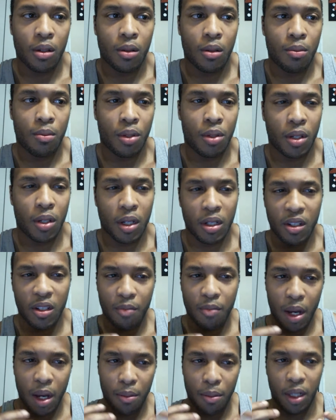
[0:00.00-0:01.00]
Because of
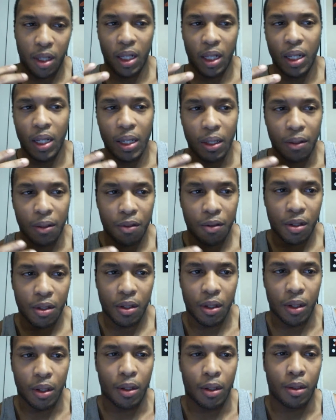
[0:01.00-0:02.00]
my beliefs
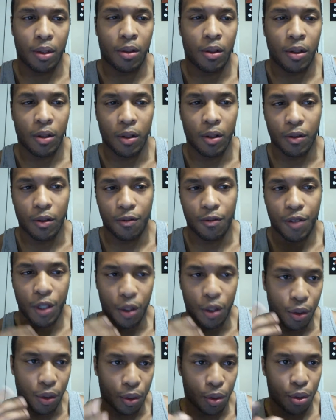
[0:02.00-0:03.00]
and
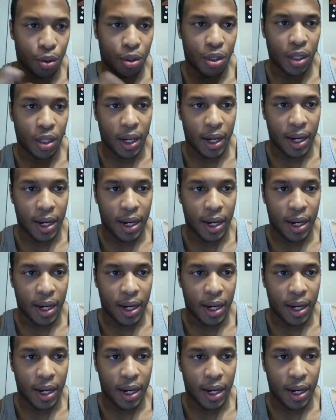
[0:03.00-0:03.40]
views,